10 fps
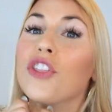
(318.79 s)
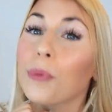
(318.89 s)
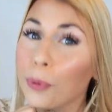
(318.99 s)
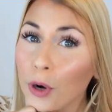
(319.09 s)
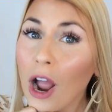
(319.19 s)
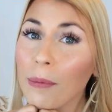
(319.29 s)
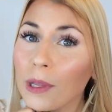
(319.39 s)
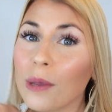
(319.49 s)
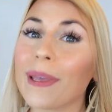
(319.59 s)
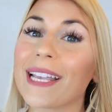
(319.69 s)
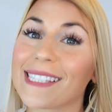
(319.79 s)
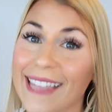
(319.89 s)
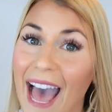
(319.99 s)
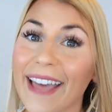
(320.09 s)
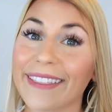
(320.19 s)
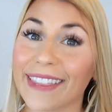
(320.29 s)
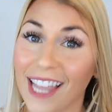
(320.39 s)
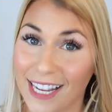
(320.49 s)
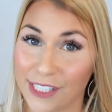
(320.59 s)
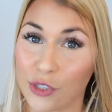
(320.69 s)
The problem is that
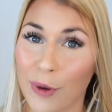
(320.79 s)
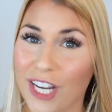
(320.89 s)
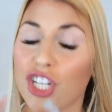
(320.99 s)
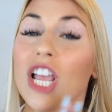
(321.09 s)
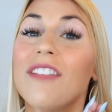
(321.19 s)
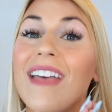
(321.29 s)
light switch.